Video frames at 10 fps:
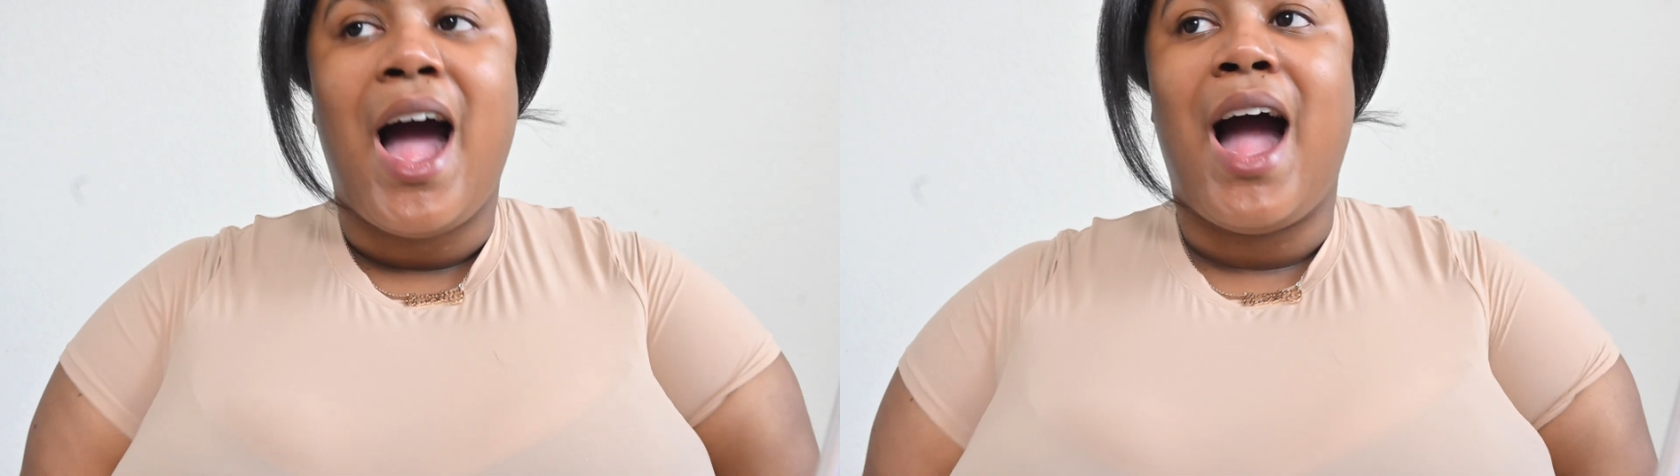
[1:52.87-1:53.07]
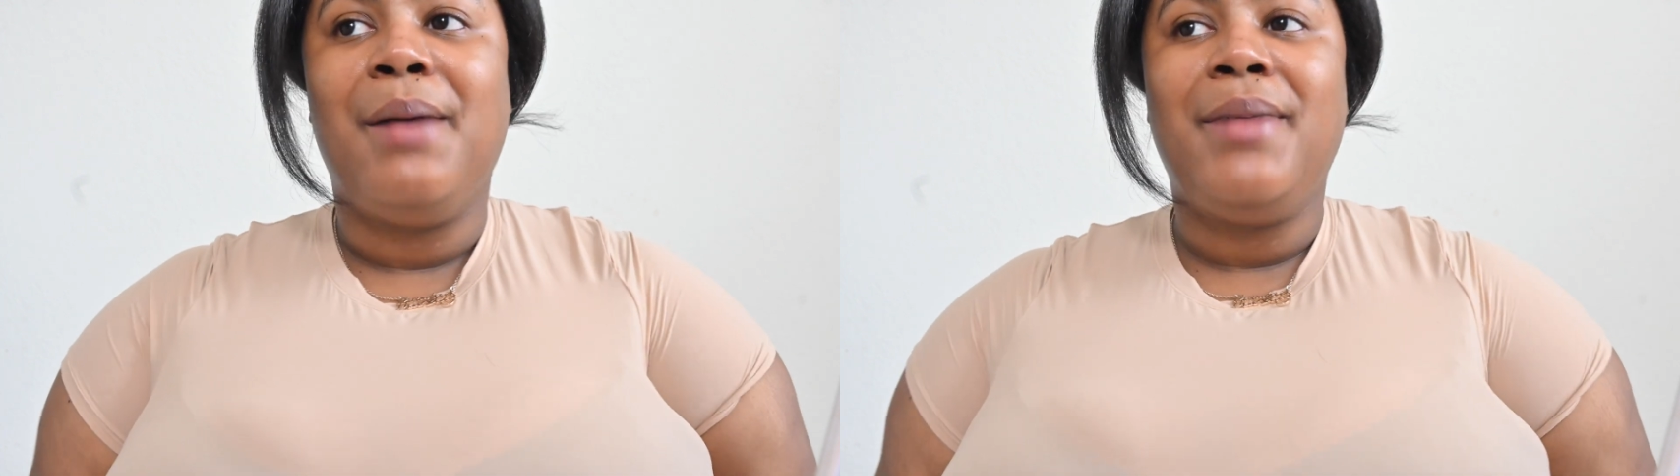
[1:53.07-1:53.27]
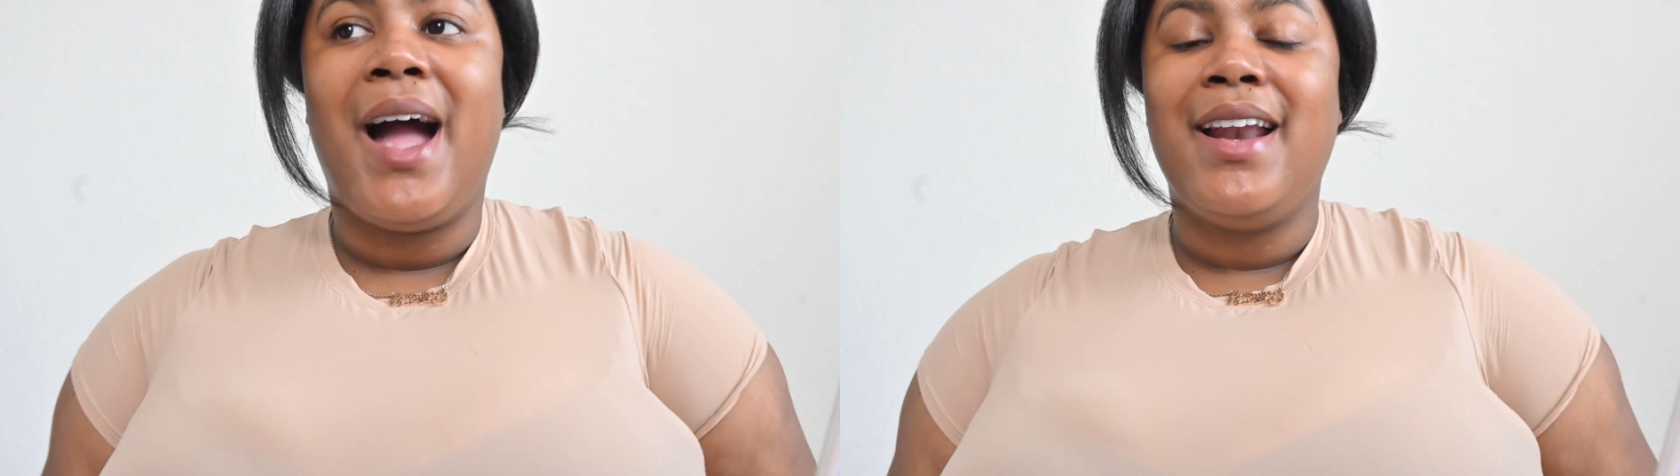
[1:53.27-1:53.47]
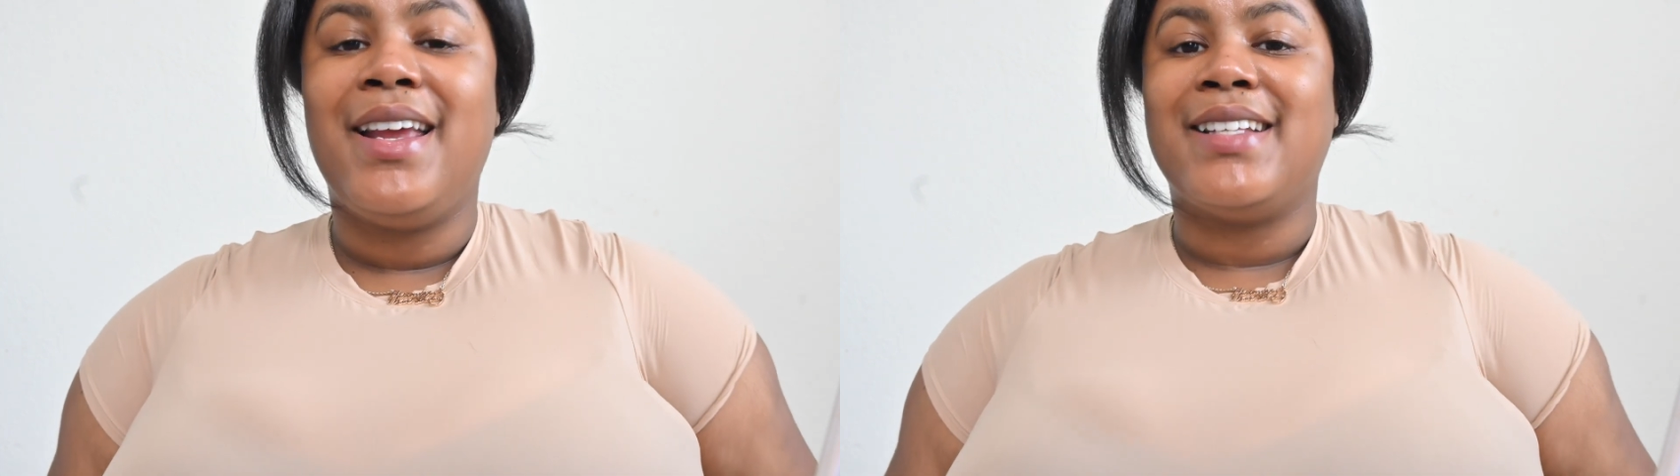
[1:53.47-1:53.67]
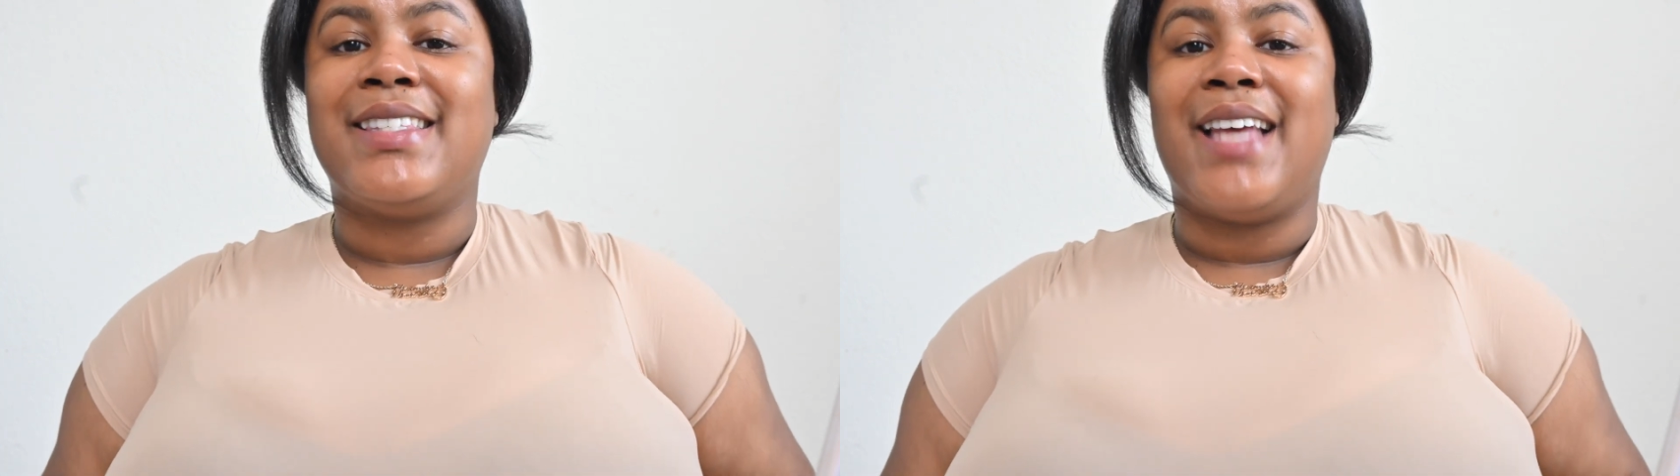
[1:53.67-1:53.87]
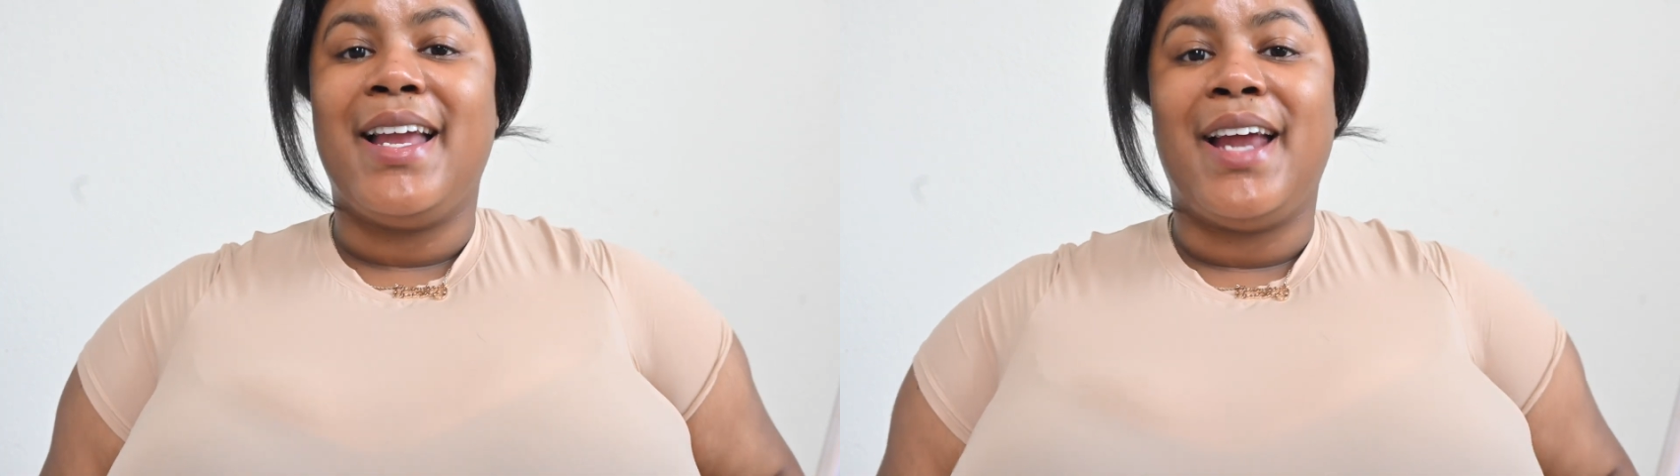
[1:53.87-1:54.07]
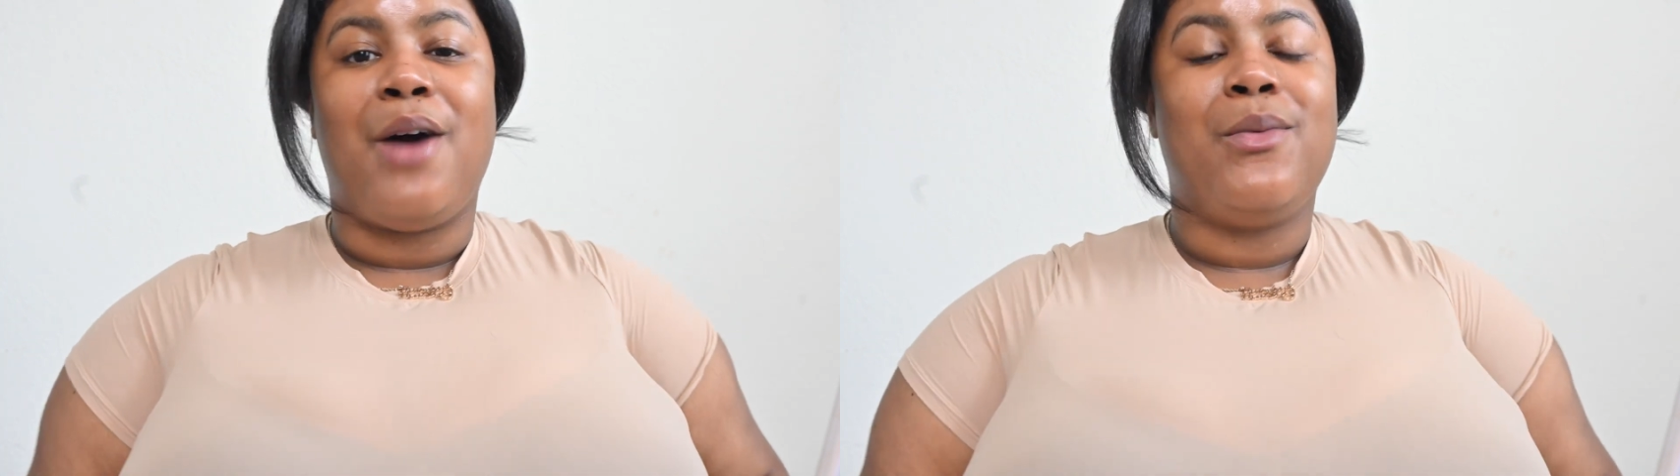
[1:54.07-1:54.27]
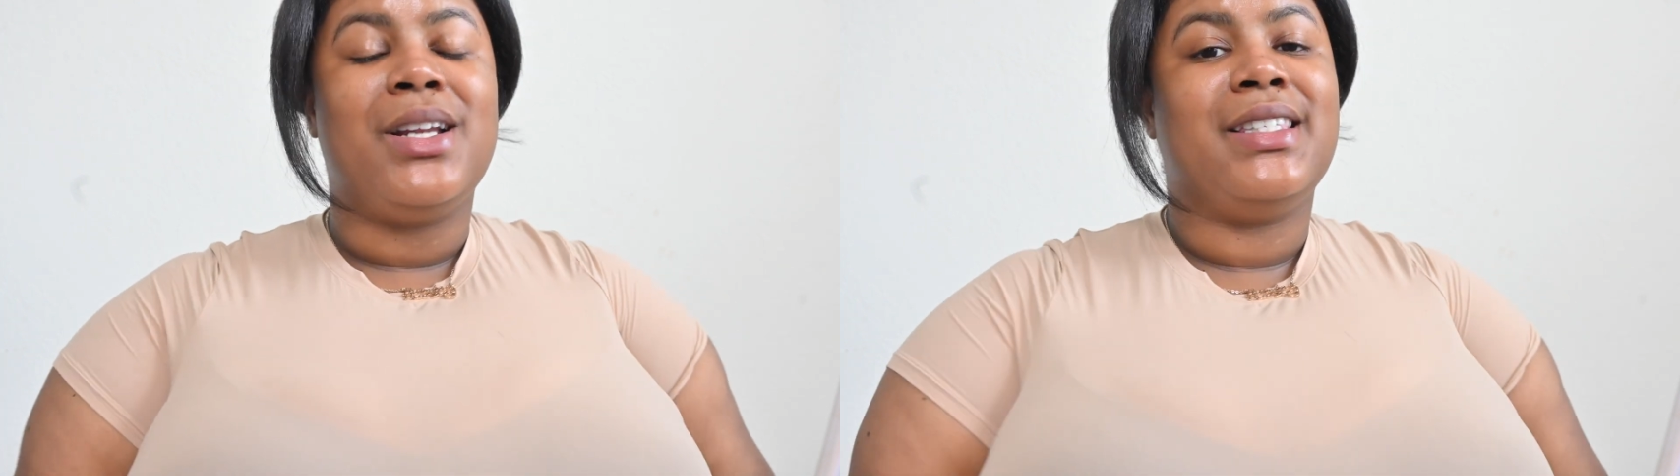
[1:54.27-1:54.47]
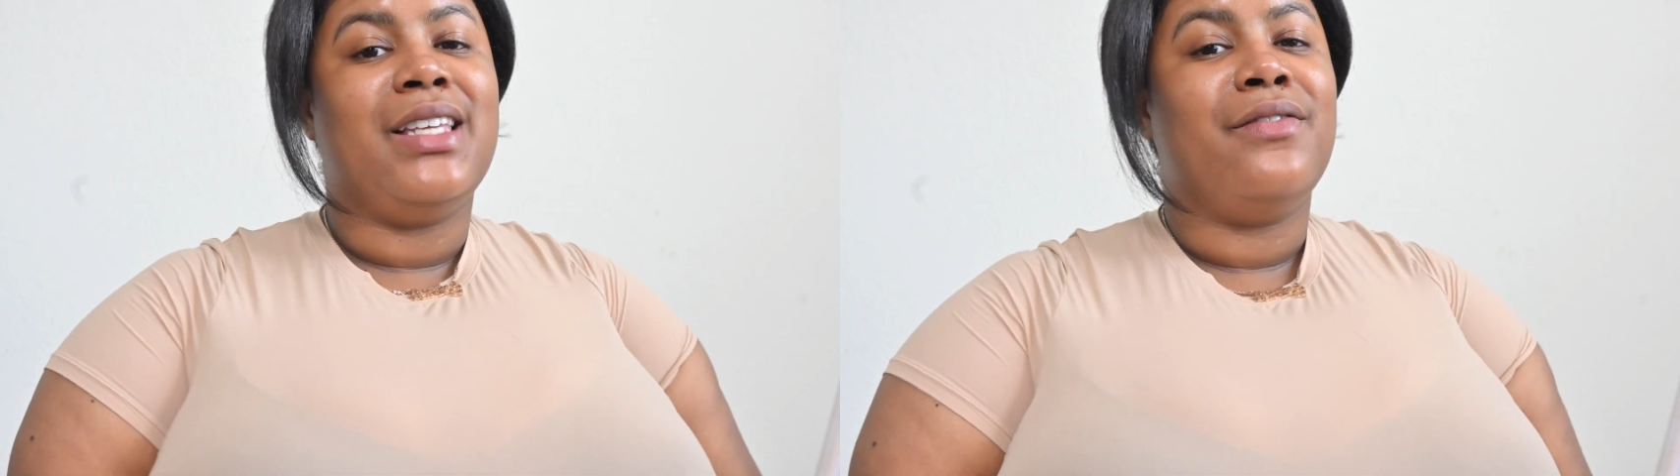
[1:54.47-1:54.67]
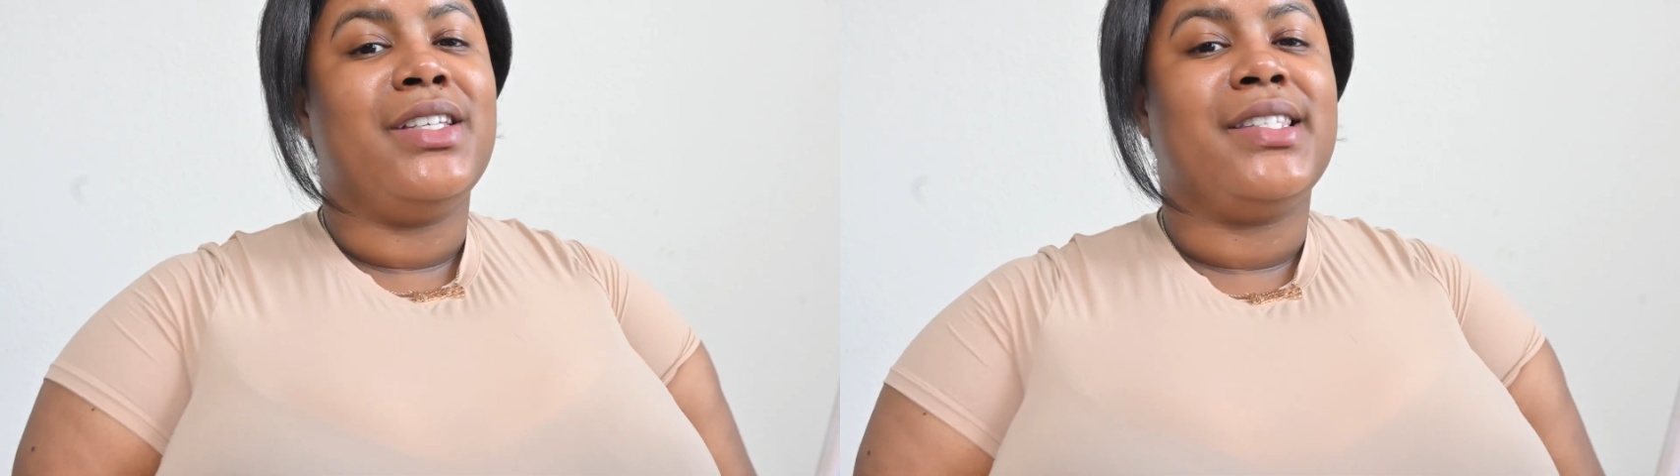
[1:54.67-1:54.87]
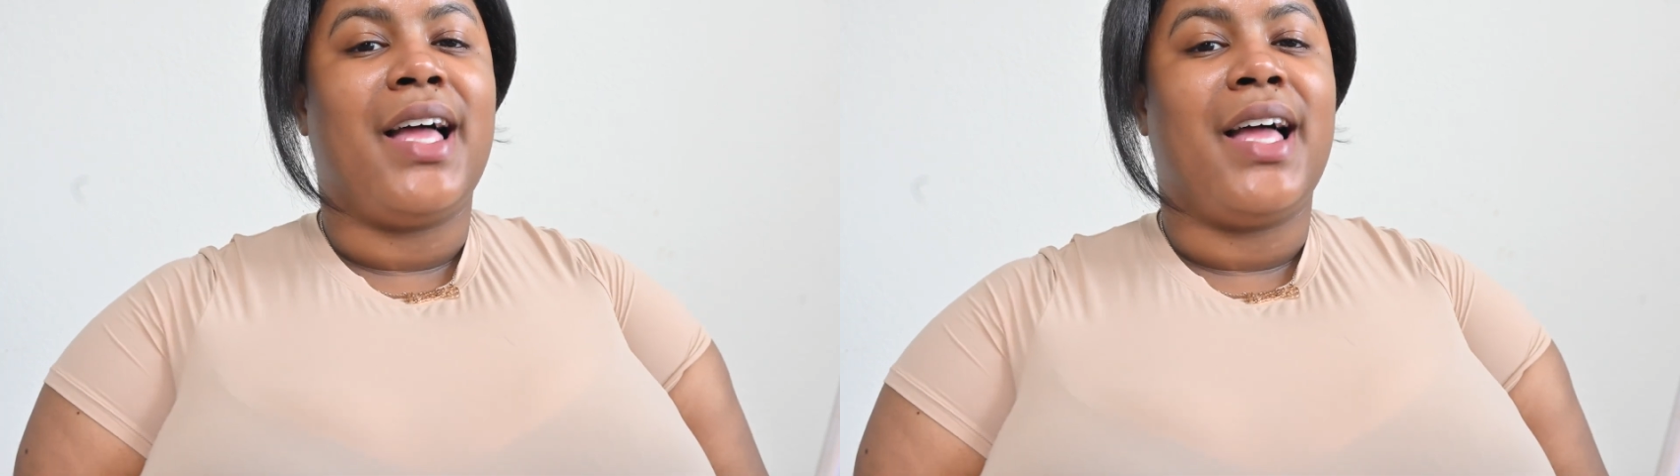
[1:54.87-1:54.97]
I'm kind of excited. I want to see if it's